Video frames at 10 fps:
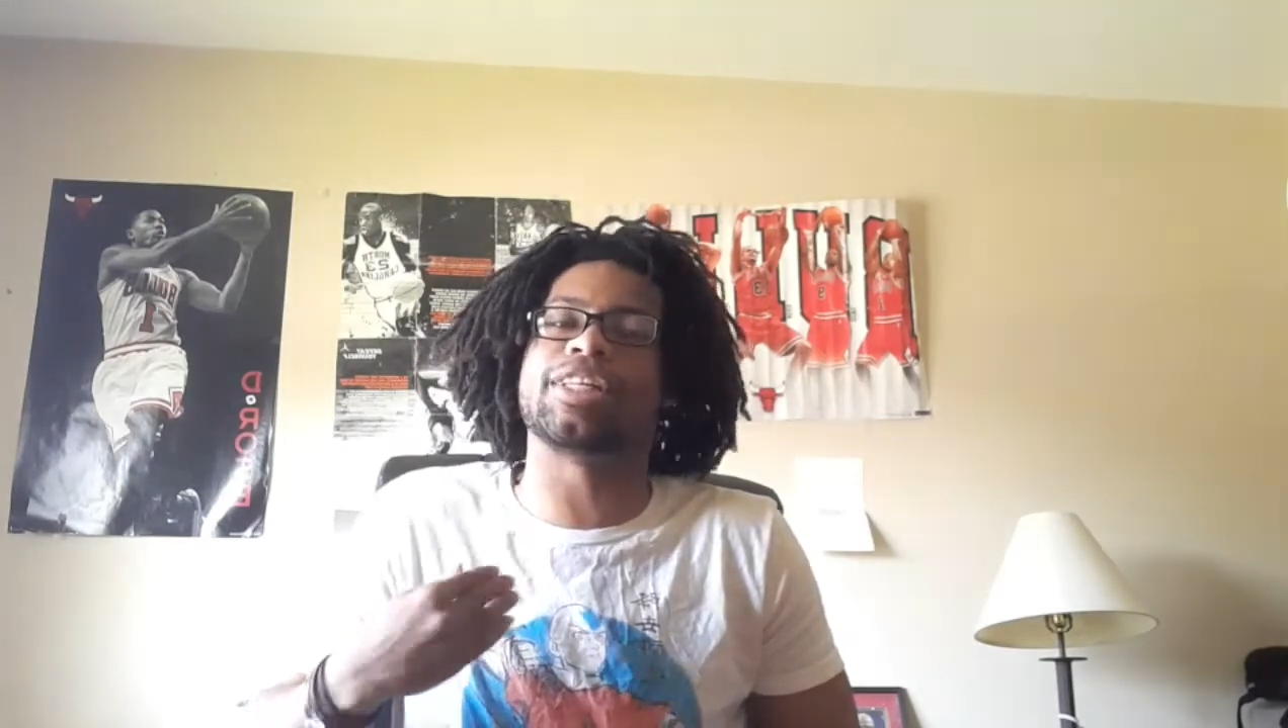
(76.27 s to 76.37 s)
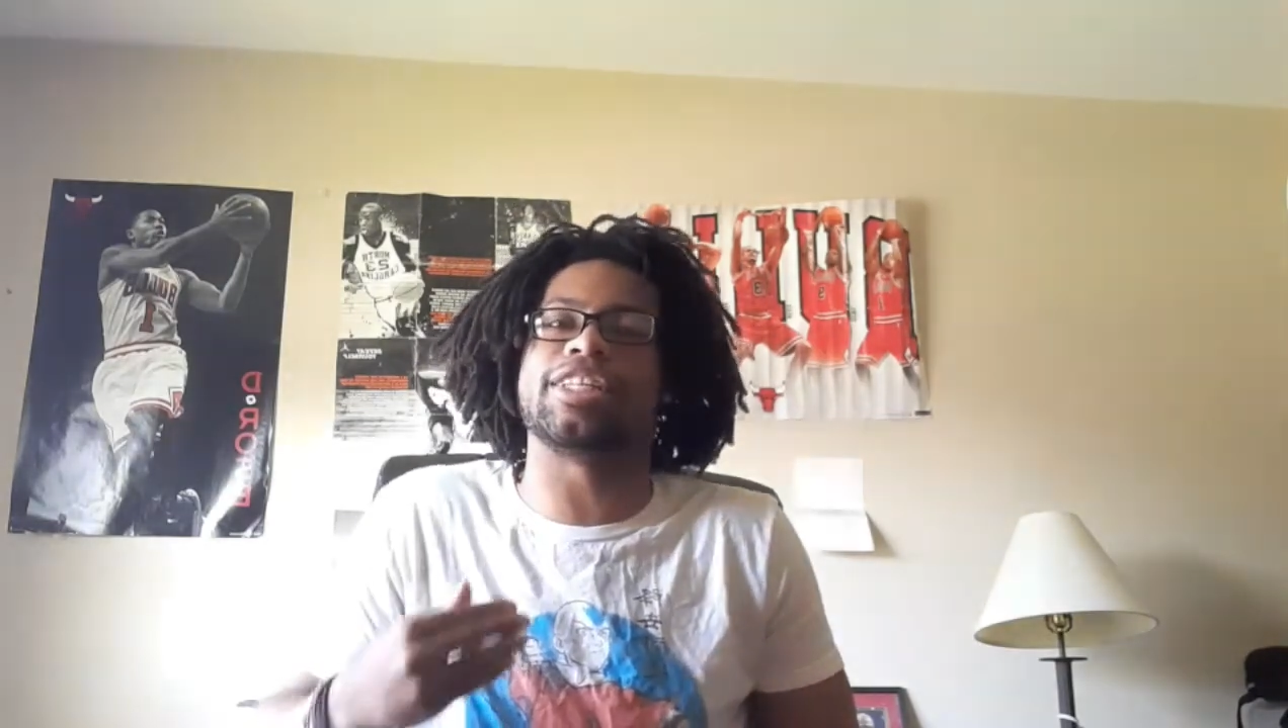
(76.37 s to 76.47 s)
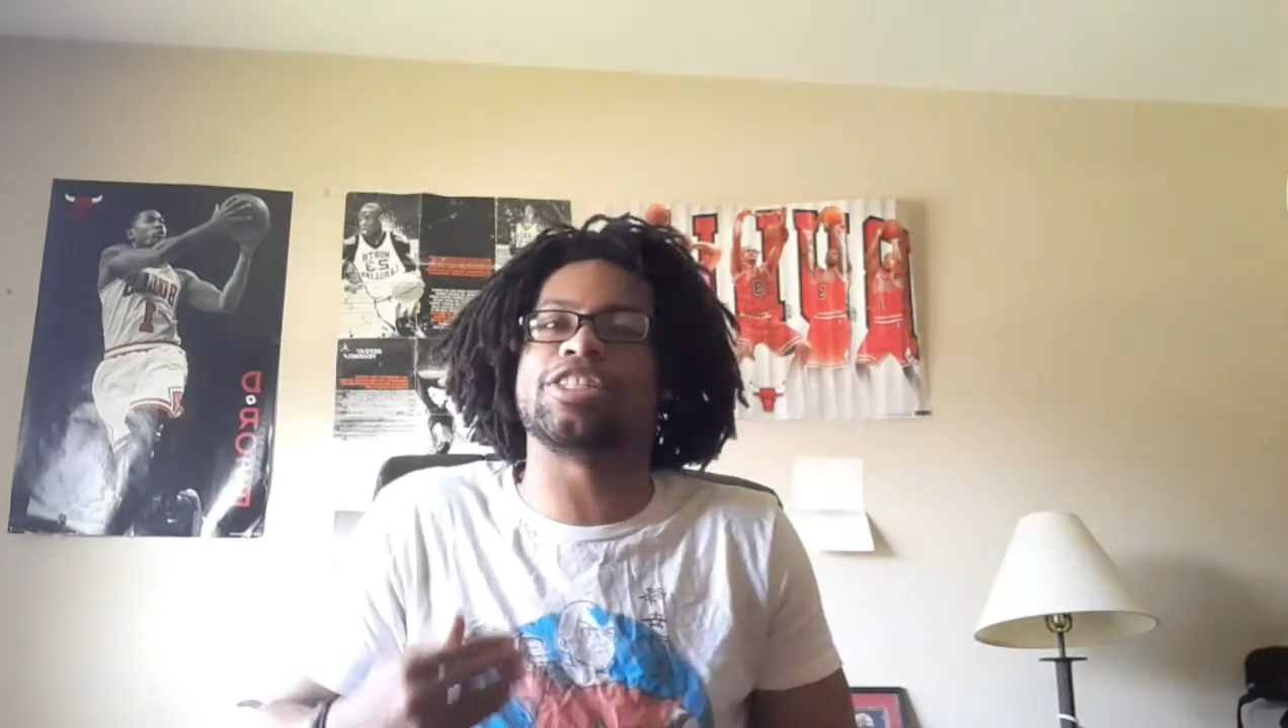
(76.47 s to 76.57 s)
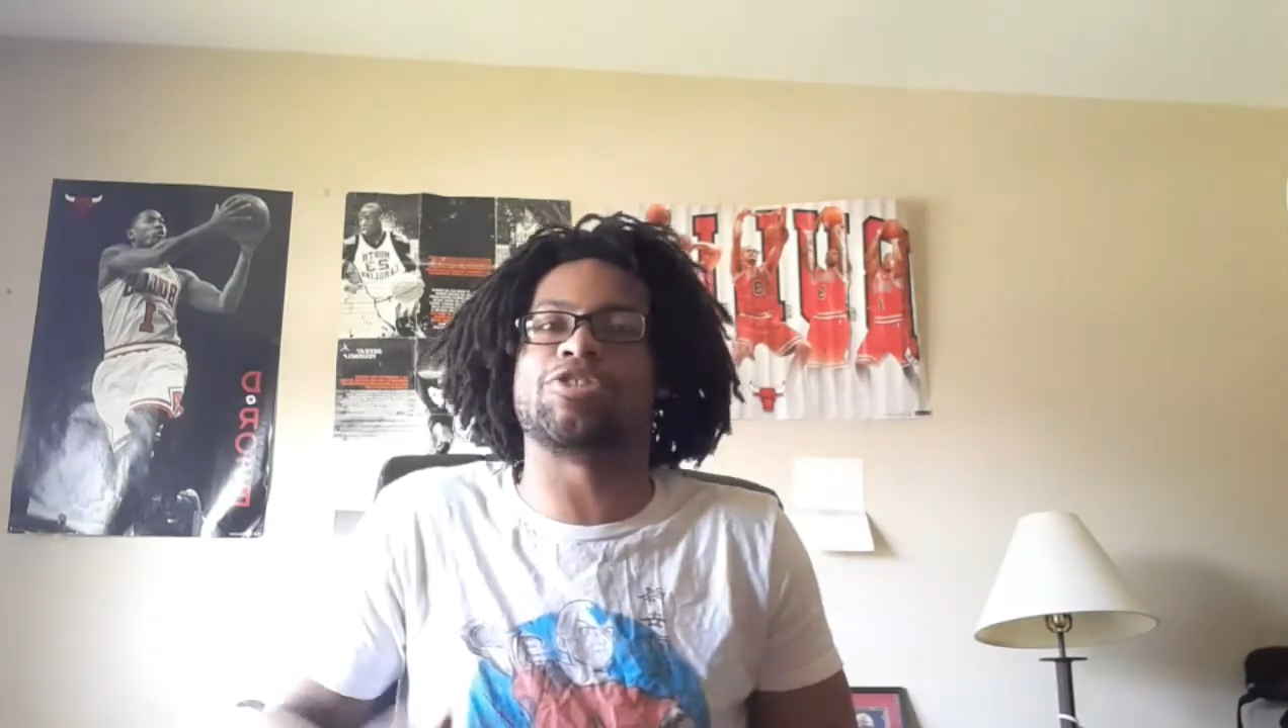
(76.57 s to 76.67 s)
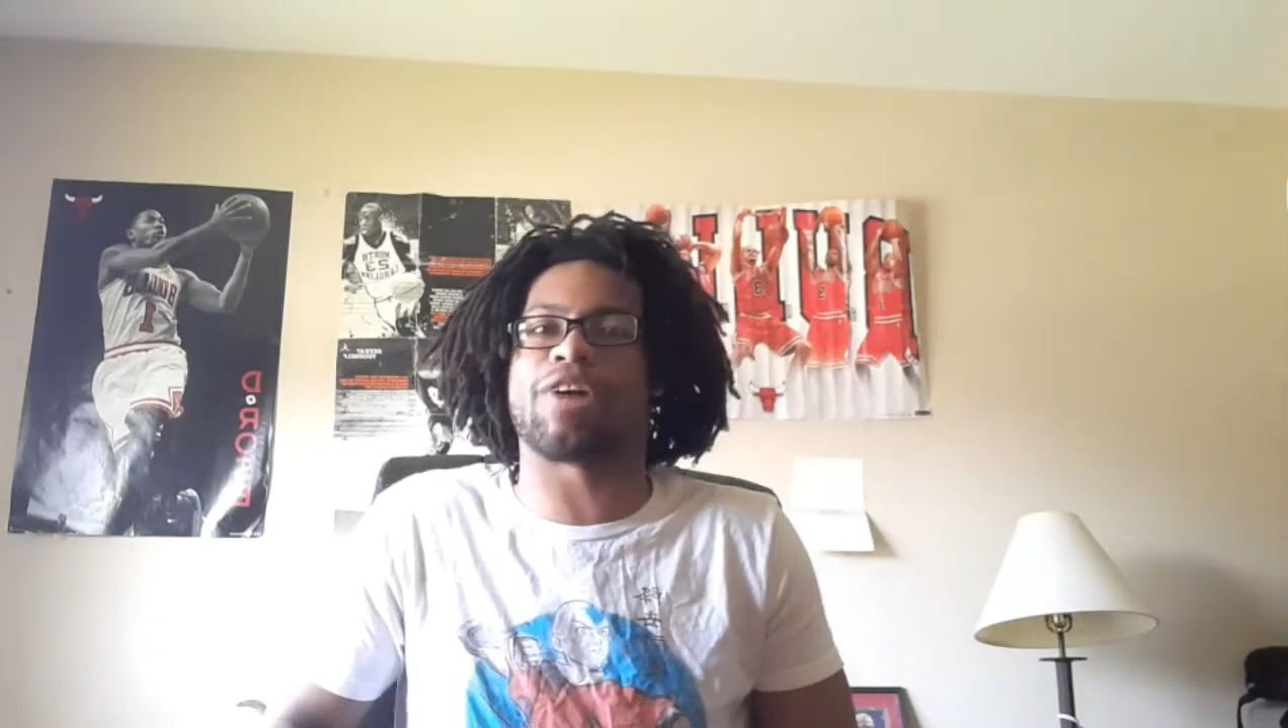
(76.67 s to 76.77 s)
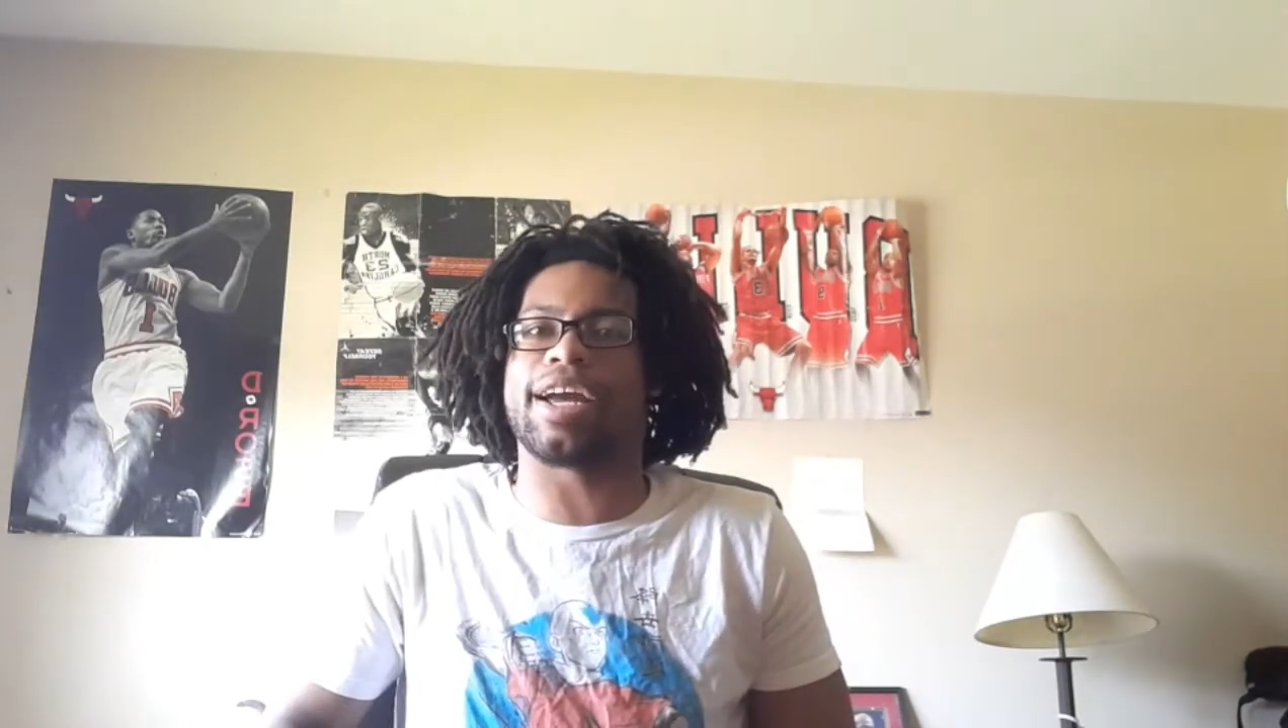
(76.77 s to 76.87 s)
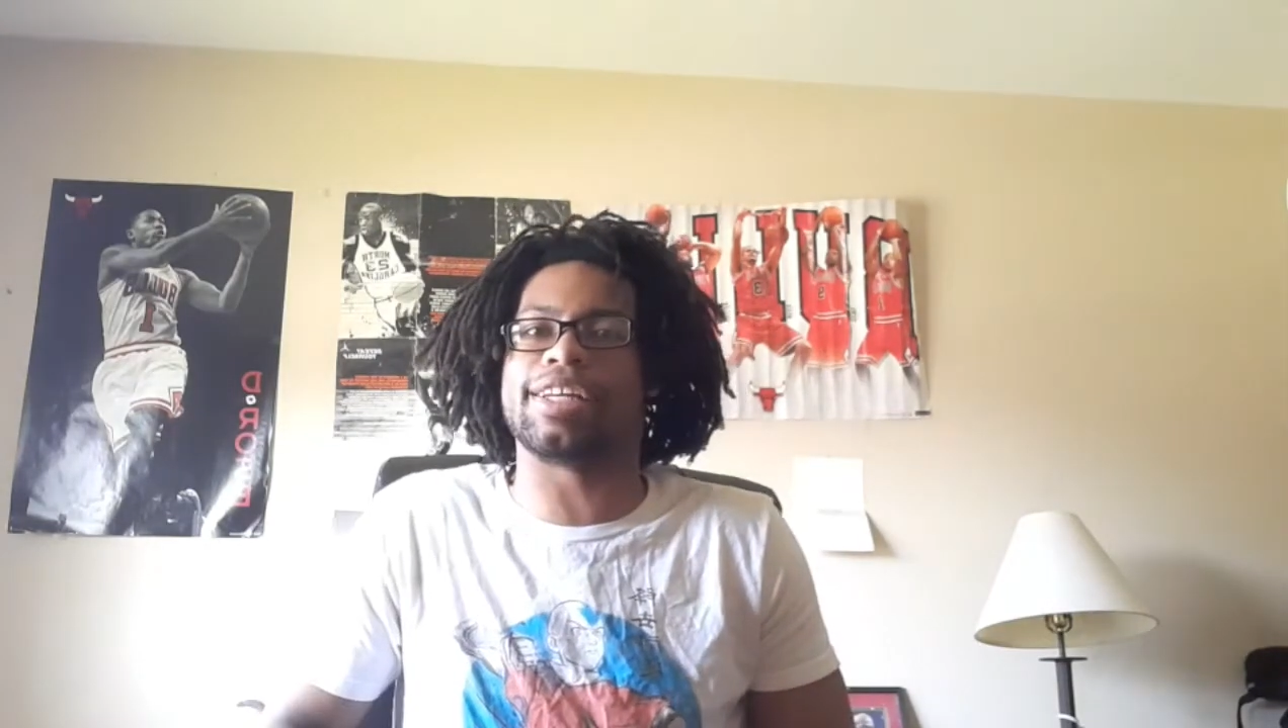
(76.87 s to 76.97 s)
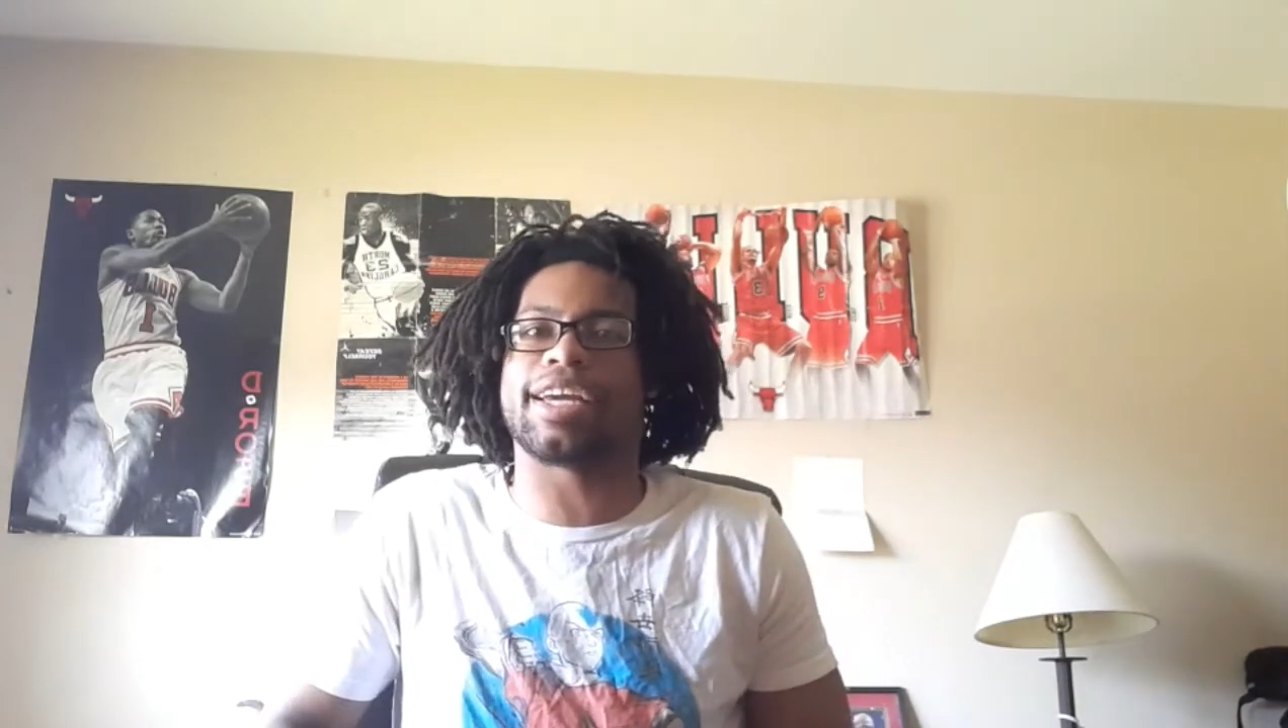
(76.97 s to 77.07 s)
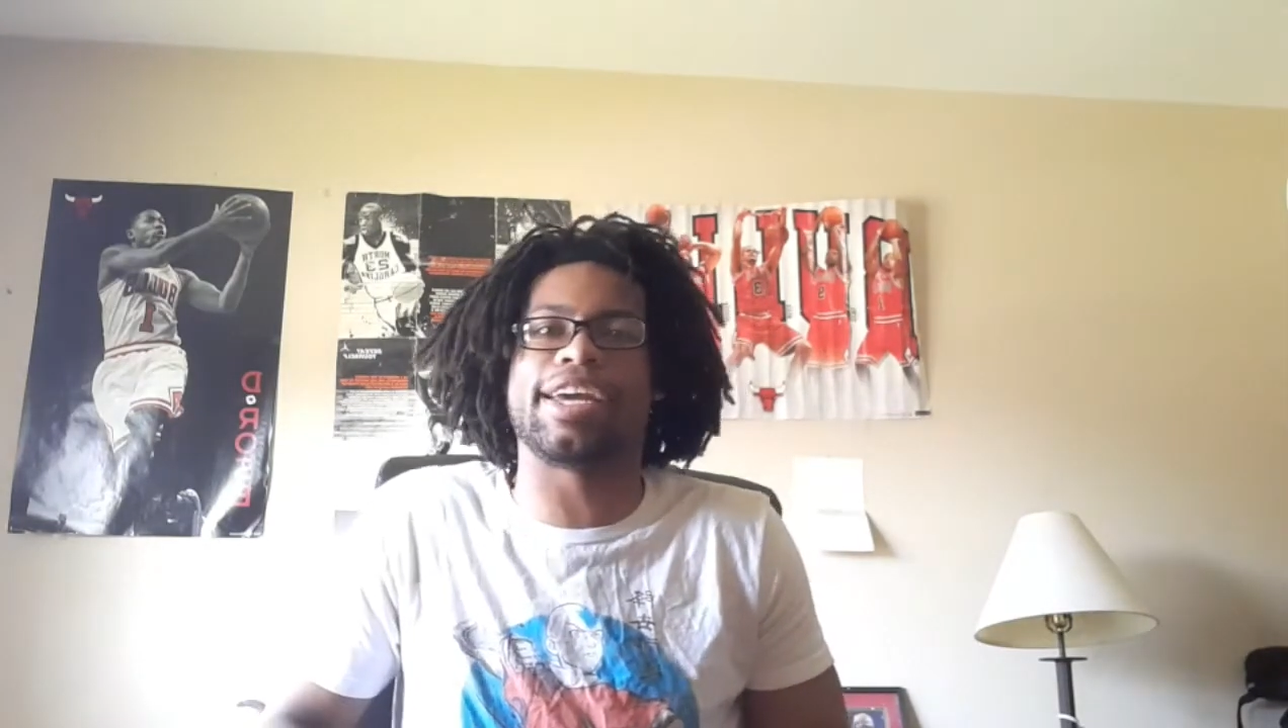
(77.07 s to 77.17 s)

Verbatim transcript: of these great